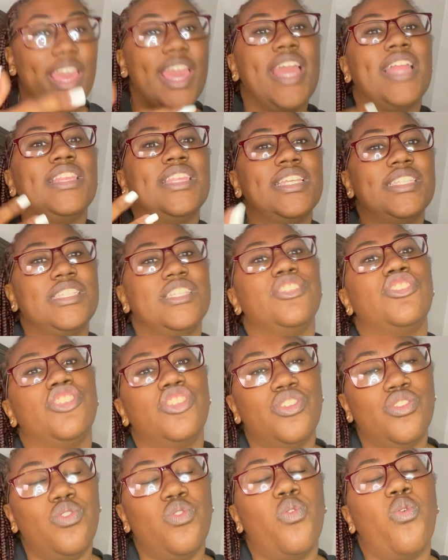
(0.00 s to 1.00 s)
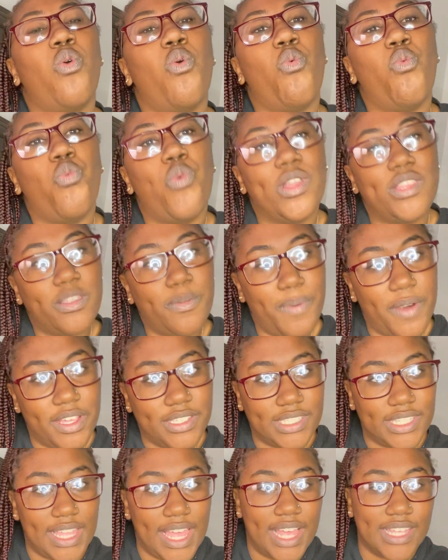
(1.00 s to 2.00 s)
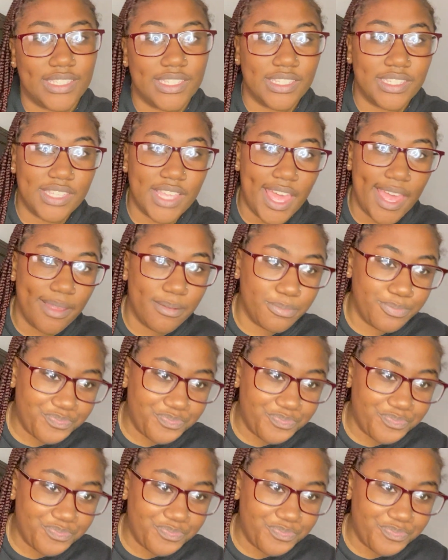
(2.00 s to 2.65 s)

and listen to what the person has to say.